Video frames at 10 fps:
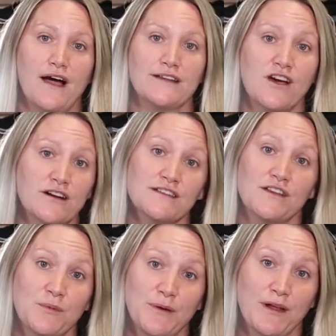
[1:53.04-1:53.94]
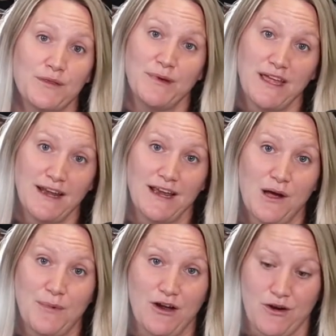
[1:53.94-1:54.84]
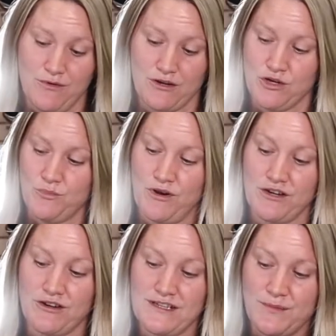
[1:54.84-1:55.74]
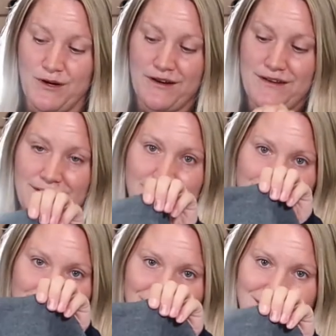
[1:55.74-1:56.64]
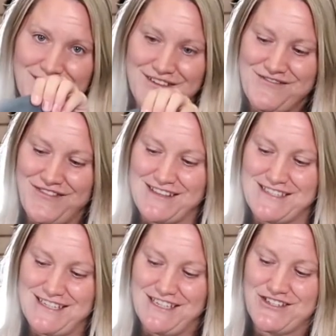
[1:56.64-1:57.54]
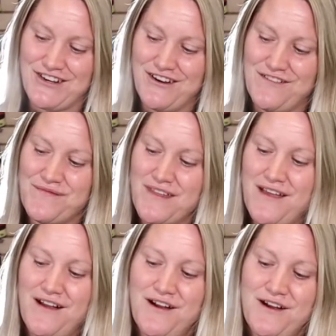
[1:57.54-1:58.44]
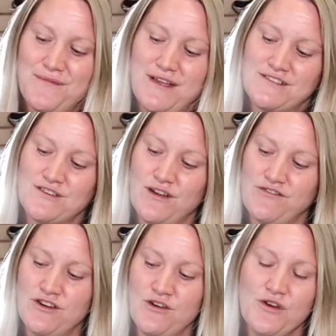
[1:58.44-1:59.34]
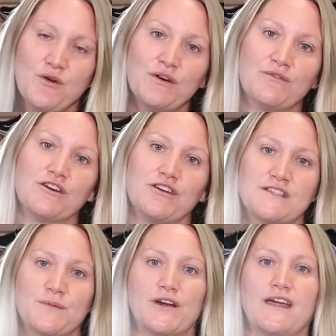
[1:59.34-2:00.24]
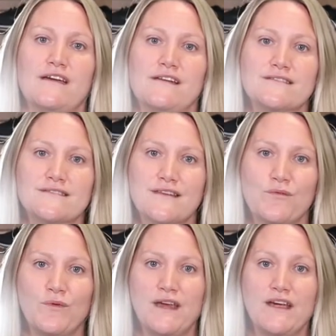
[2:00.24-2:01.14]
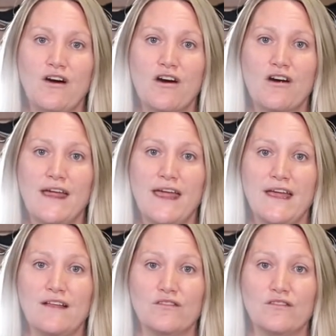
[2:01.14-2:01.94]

I talked a little bit about the beginning about our run group, Run Greensburg. Here's our fancy t-shirt. Um, and so if you don't know what Run Greensburg is, we are a